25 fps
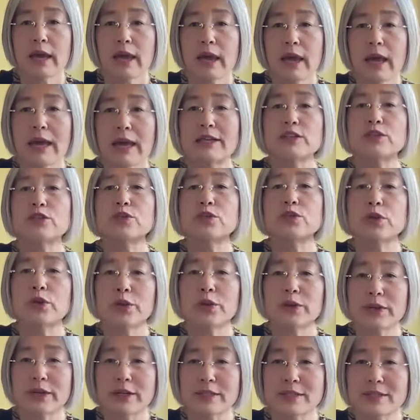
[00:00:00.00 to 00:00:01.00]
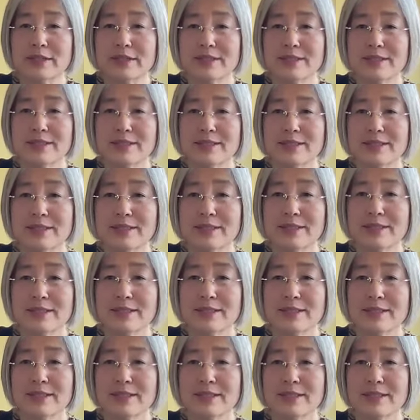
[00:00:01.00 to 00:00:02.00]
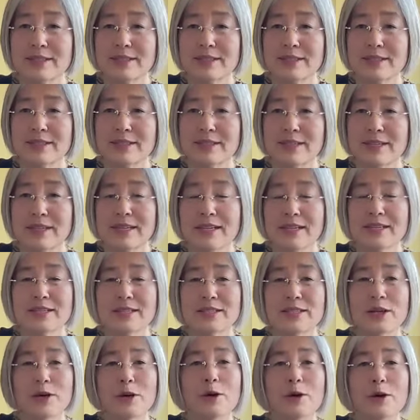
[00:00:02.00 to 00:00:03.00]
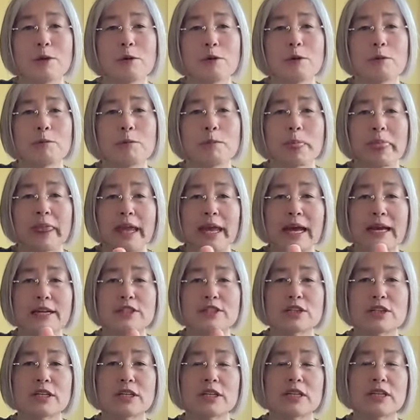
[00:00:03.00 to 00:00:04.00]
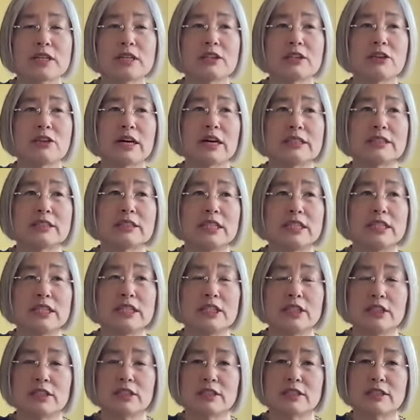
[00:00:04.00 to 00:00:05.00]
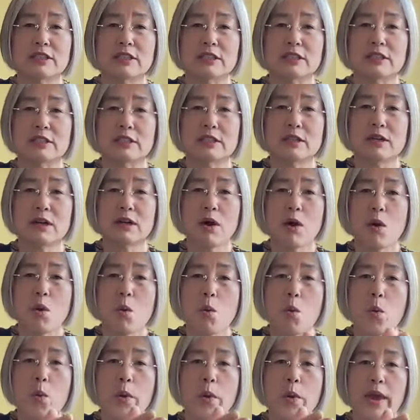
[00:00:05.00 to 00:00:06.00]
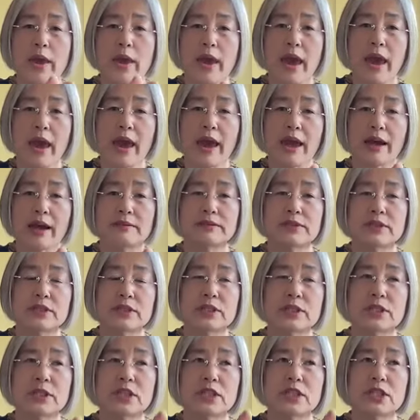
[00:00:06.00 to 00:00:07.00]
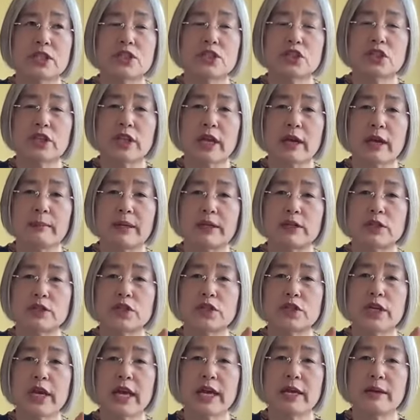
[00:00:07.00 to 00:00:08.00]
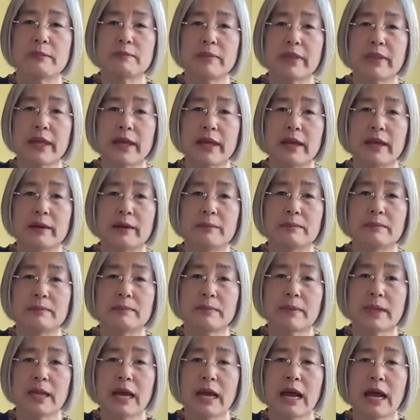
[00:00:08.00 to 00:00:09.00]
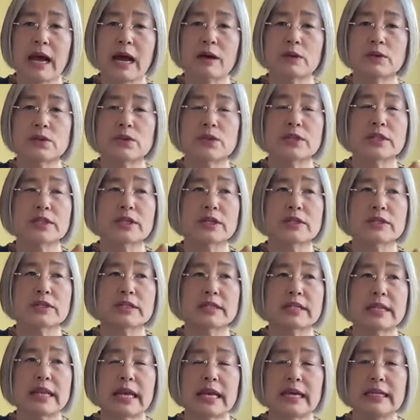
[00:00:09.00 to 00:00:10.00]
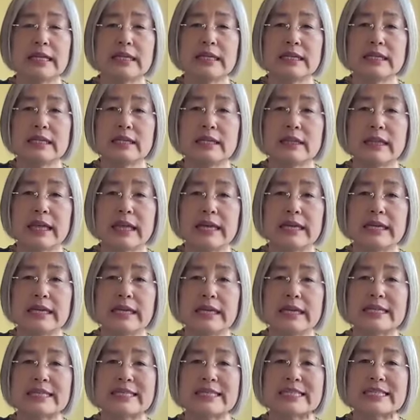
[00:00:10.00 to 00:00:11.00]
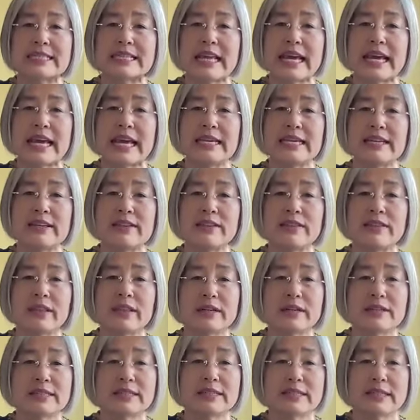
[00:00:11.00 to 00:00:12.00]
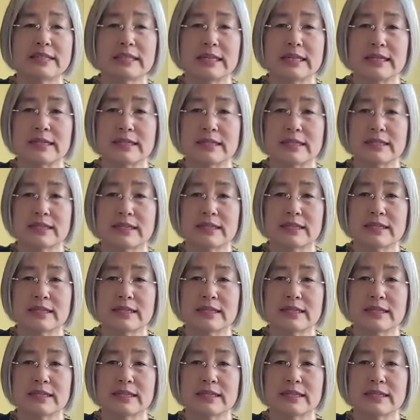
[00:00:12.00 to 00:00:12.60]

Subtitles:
and students. So actually kindergarten years, we have to teach them and shape them how to sustain it. They can stay in their seat